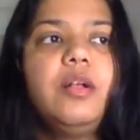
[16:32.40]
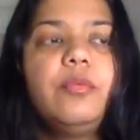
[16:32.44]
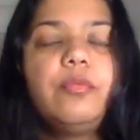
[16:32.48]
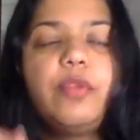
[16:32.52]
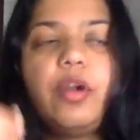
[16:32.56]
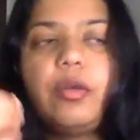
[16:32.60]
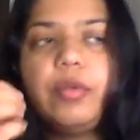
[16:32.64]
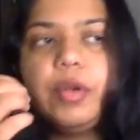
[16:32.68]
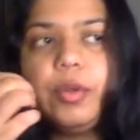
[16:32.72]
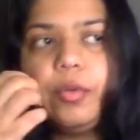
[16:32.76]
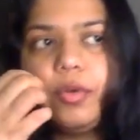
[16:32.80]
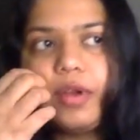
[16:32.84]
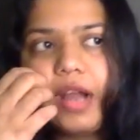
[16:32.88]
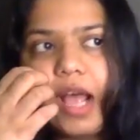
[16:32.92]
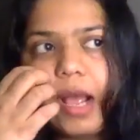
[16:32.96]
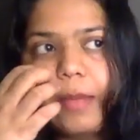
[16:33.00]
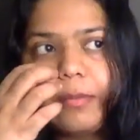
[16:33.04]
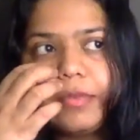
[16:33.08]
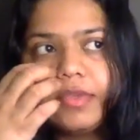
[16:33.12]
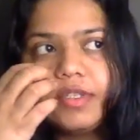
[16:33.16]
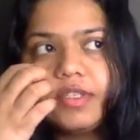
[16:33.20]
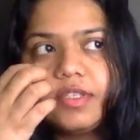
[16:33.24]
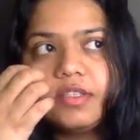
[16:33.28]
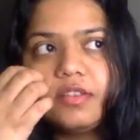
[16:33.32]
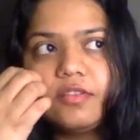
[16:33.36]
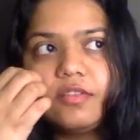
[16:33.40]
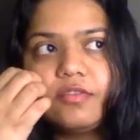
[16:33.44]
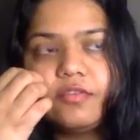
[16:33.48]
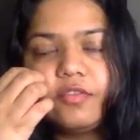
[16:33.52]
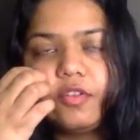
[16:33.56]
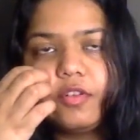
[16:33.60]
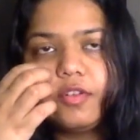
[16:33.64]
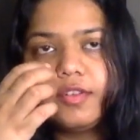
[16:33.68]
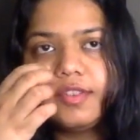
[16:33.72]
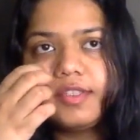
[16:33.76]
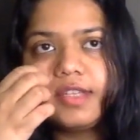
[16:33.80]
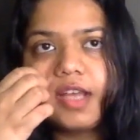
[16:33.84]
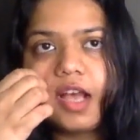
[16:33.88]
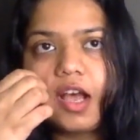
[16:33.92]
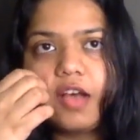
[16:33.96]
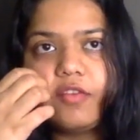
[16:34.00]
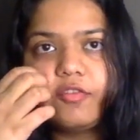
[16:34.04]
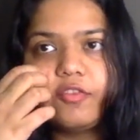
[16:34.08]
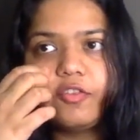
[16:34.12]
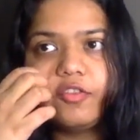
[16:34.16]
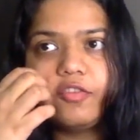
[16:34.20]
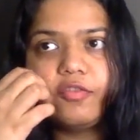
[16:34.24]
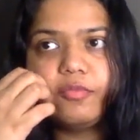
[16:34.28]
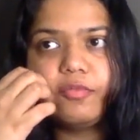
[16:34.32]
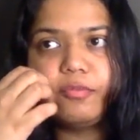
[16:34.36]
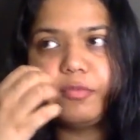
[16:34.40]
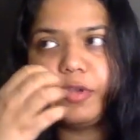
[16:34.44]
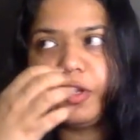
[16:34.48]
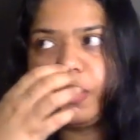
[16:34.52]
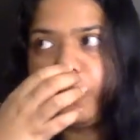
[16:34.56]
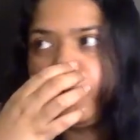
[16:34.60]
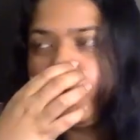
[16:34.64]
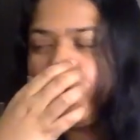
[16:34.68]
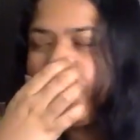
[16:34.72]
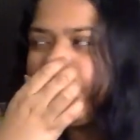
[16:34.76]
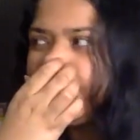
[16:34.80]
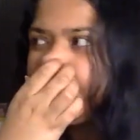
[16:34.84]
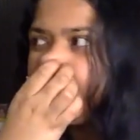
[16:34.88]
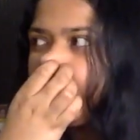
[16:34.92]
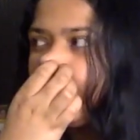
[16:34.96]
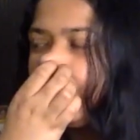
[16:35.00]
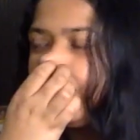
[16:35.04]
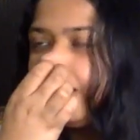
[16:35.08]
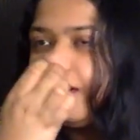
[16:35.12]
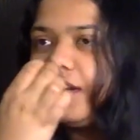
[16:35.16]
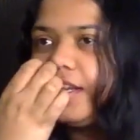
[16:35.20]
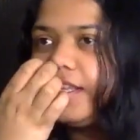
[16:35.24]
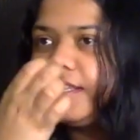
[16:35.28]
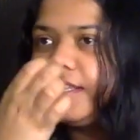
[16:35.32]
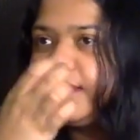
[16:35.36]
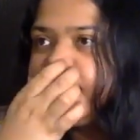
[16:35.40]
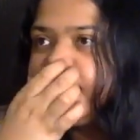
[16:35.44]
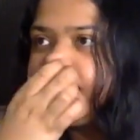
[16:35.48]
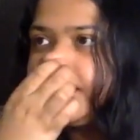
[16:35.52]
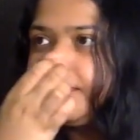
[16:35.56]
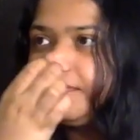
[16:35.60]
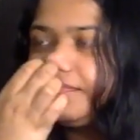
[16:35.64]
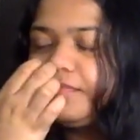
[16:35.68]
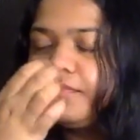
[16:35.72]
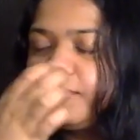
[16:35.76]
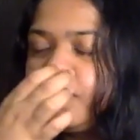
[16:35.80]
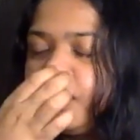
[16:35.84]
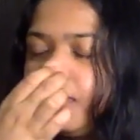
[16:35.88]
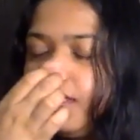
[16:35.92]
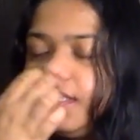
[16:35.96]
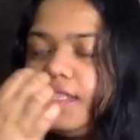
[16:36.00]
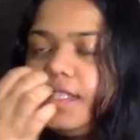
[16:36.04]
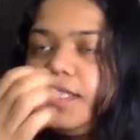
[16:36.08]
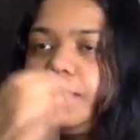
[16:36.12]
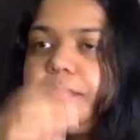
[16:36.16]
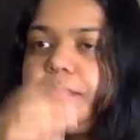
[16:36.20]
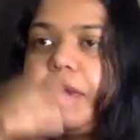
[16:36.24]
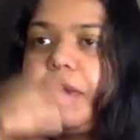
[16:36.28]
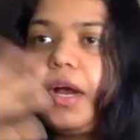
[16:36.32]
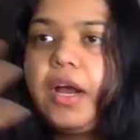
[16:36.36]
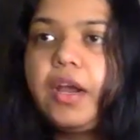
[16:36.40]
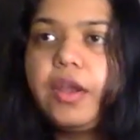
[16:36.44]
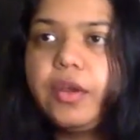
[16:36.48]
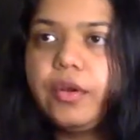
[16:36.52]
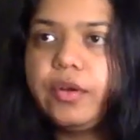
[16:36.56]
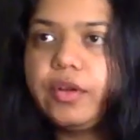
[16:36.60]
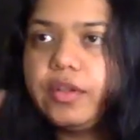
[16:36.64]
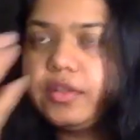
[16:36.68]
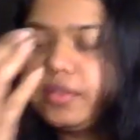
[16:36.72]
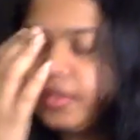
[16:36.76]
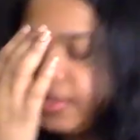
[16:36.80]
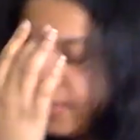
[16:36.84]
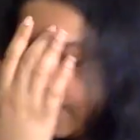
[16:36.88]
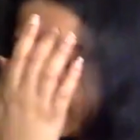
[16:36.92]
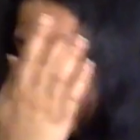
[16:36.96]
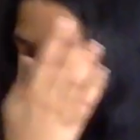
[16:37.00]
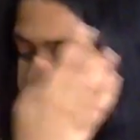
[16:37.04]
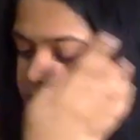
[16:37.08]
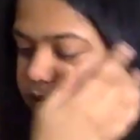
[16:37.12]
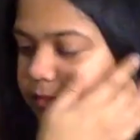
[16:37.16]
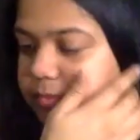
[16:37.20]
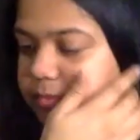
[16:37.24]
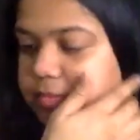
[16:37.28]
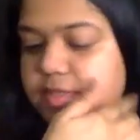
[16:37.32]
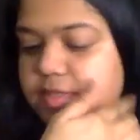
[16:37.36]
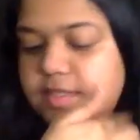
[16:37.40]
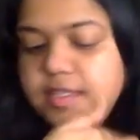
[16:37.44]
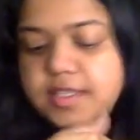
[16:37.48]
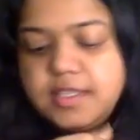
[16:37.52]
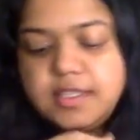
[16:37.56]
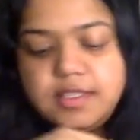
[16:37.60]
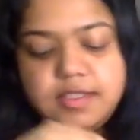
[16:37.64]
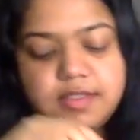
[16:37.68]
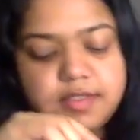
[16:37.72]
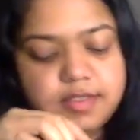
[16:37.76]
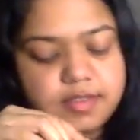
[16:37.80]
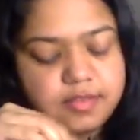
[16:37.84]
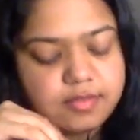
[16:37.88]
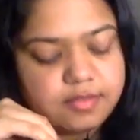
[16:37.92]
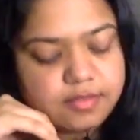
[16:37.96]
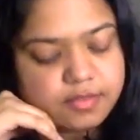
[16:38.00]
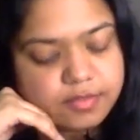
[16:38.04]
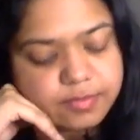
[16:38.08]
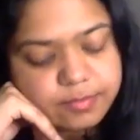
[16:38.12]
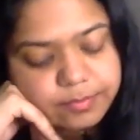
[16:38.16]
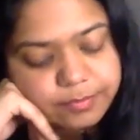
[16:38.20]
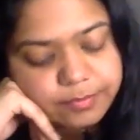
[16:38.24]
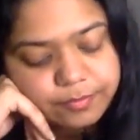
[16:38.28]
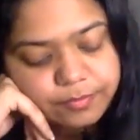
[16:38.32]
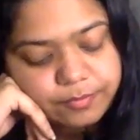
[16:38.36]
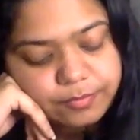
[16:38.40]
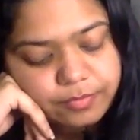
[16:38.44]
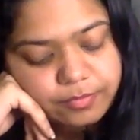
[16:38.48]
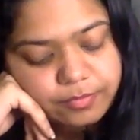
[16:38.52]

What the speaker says: probably what happens in the first half of May, or what has already conspired in this eclipse season,